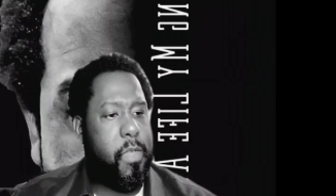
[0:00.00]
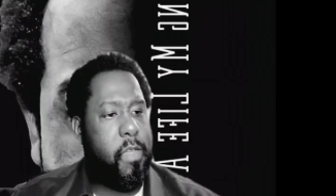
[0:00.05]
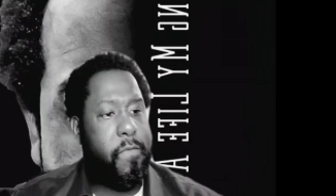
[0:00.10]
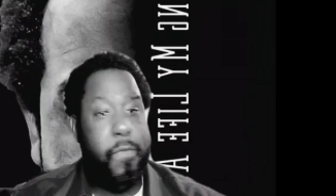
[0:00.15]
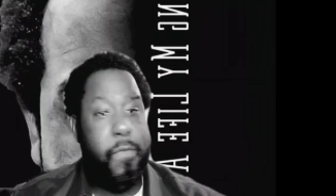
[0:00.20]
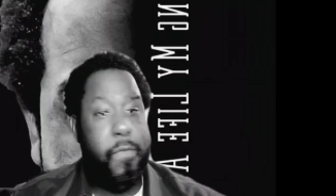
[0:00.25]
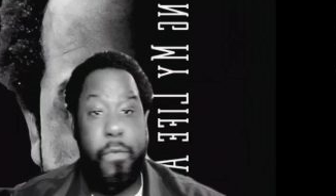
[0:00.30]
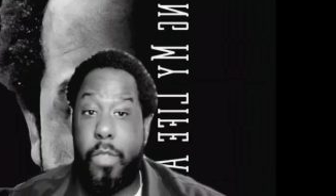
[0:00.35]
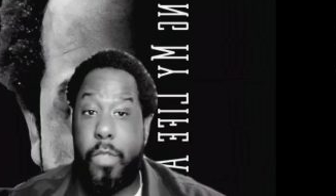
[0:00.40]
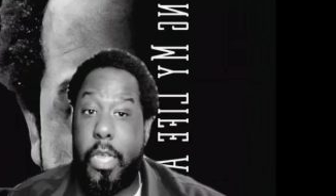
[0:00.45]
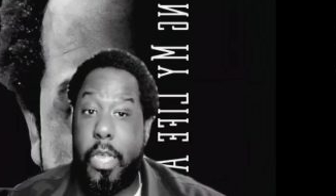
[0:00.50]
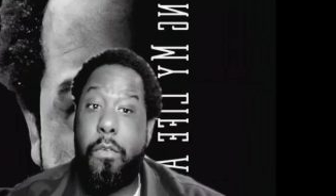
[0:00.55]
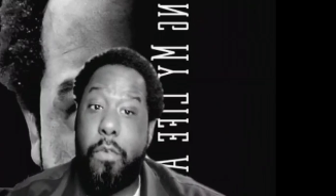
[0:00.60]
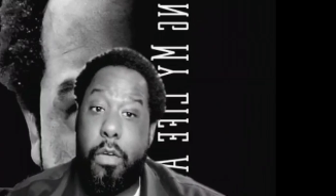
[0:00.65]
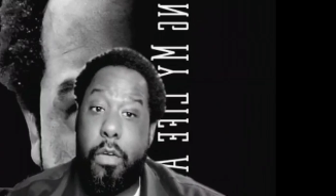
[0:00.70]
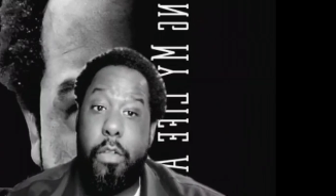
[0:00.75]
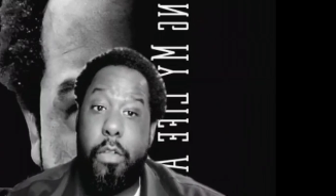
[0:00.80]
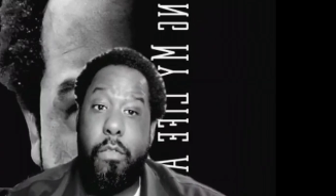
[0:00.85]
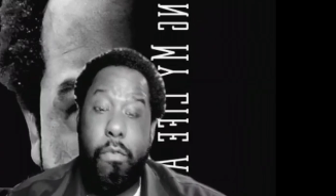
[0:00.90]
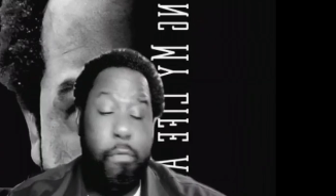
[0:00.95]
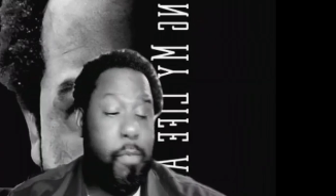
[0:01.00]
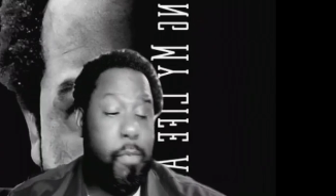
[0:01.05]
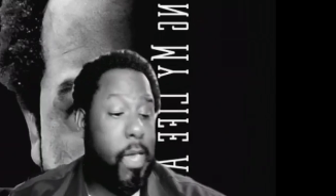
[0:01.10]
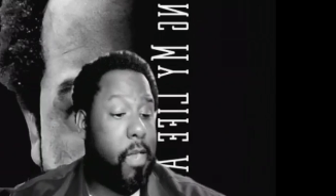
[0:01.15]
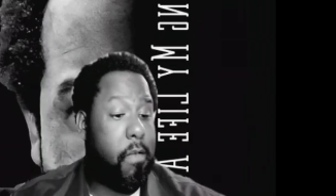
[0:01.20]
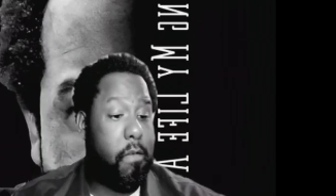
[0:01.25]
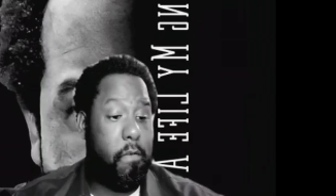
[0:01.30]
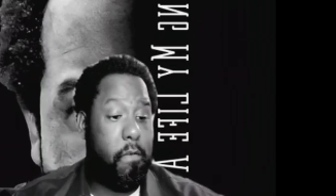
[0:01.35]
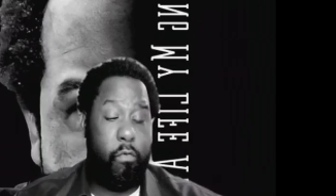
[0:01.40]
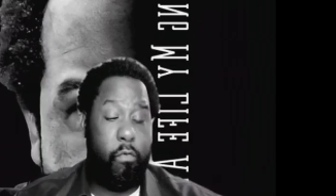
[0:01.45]
If you think you could do
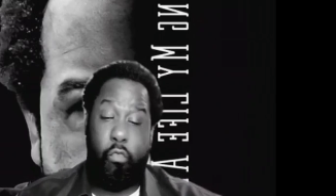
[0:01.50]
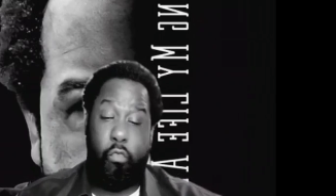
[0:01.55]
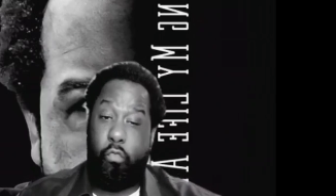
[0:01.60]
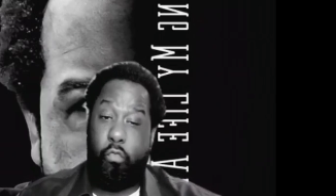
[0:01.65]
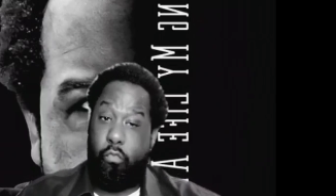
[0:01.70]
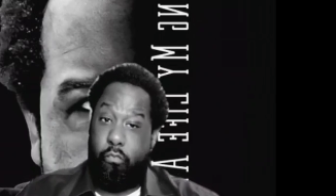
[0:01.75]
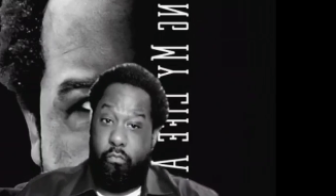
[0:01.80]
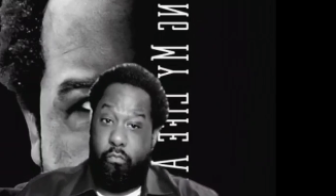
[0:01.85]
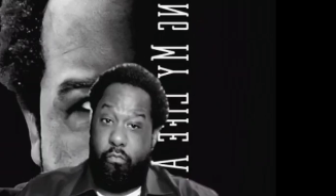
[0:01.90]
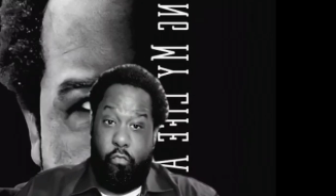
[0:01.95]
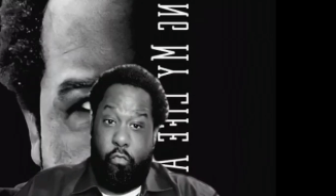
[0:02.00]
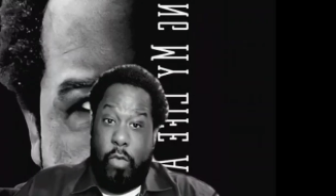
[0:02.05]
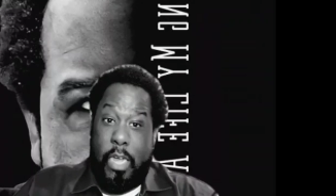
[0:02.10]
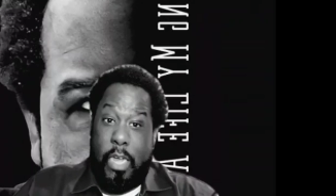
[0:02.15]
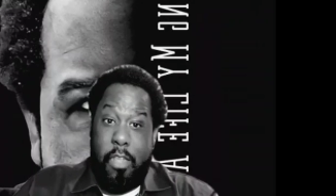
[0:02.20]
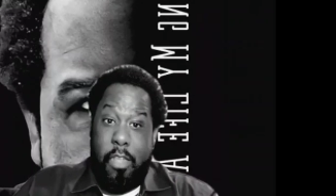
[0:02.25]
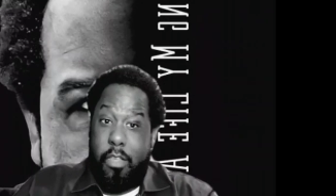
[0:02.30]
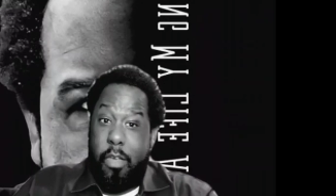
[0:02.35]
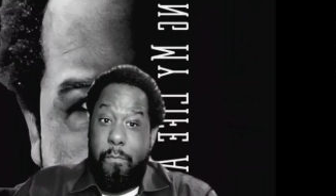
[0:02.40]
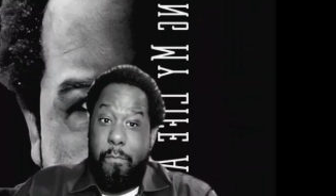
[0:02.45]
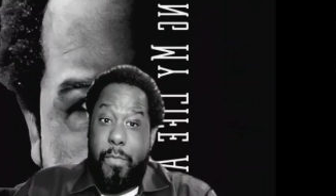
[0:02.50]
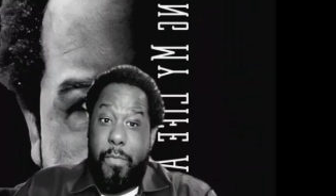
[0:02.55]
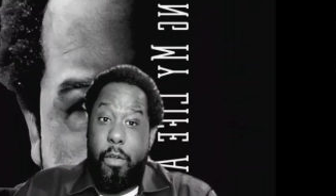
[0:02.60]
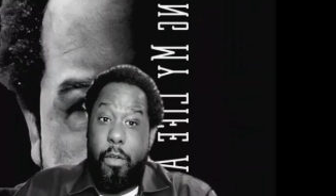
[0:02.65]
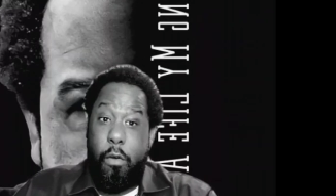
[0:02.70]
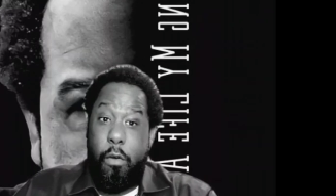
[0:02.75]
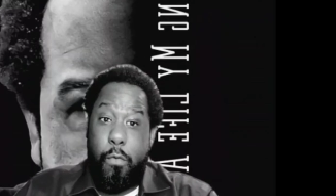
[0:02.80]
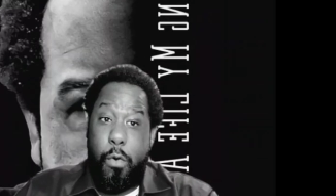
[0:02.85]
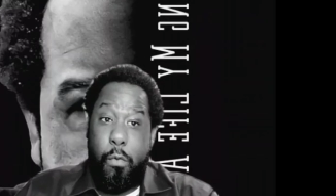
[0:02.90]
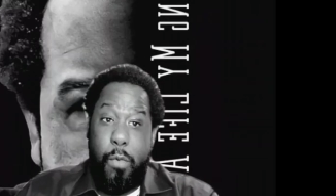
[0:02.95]
better, write
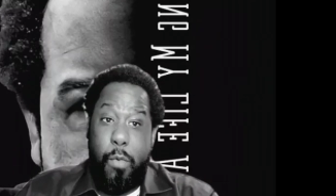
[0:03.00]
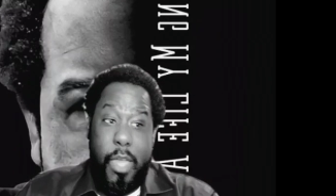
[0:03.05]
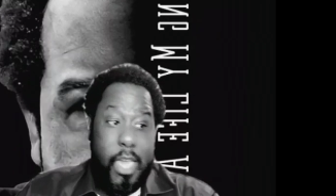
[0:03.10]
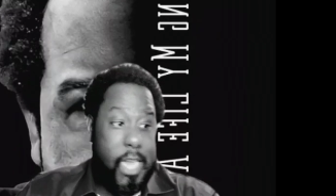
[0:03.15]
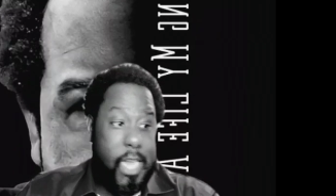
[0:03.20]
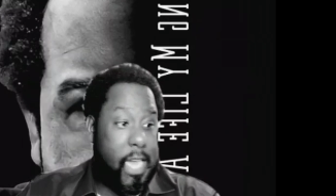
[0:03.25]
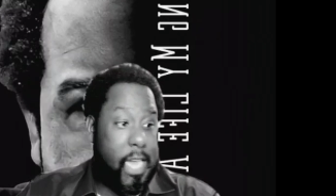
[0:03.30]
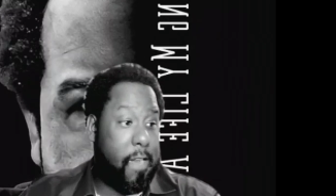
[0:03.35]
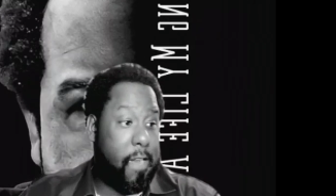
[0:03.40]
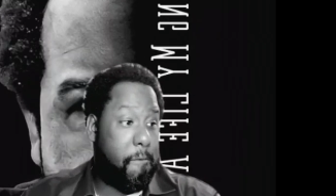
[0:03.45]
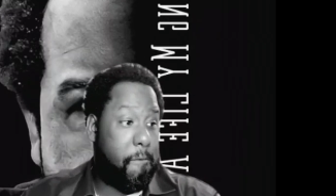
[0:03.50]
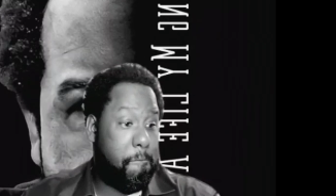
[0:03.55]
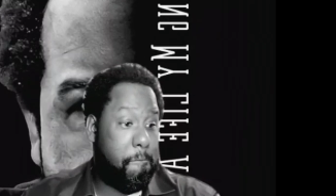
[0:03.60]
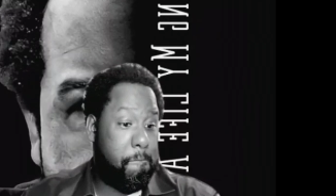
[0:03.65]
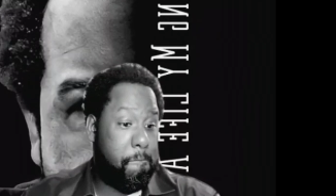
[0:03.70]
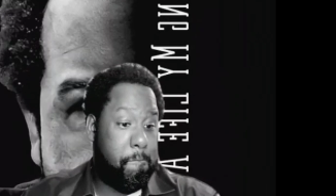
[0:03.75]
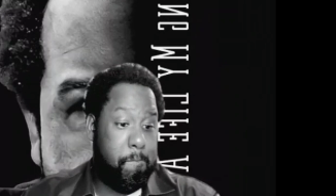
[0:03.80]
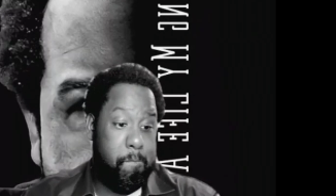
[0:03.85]
something over the weekend.